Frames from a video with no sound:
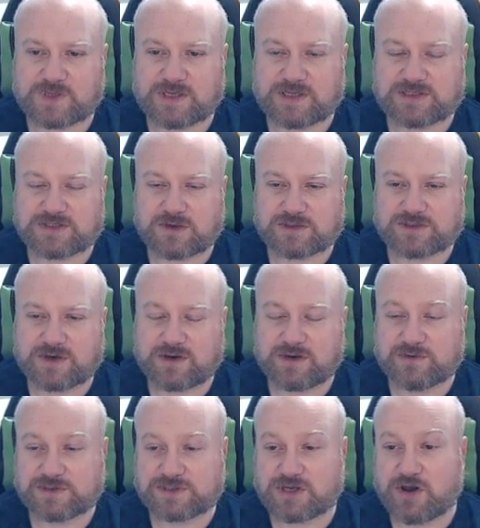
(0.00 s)
it's also,
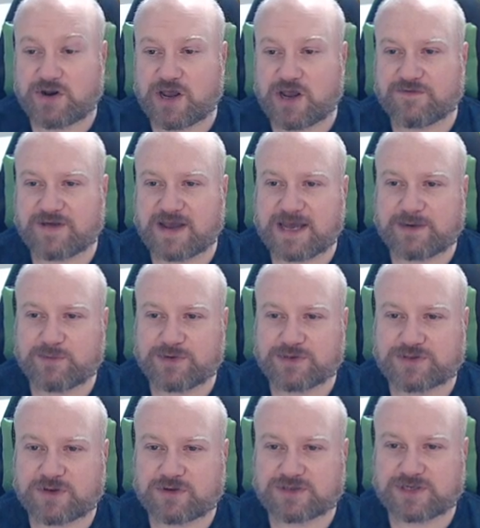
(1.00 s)
it's got an overhead, but
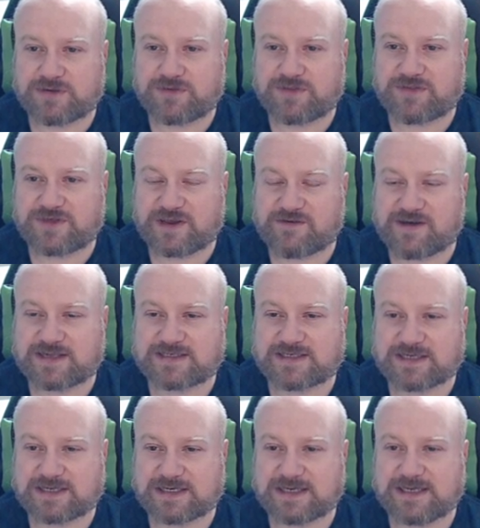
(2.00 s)
it's also
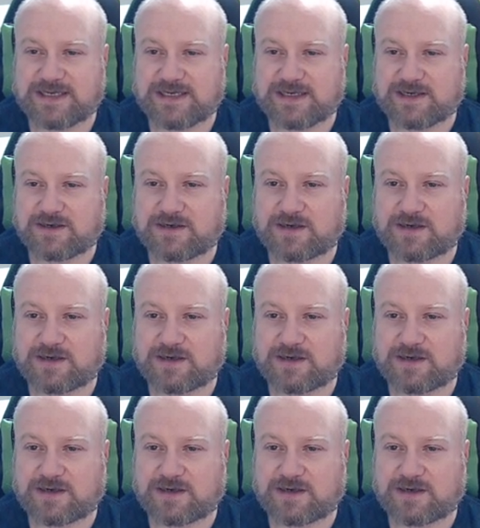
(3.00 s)
theoretically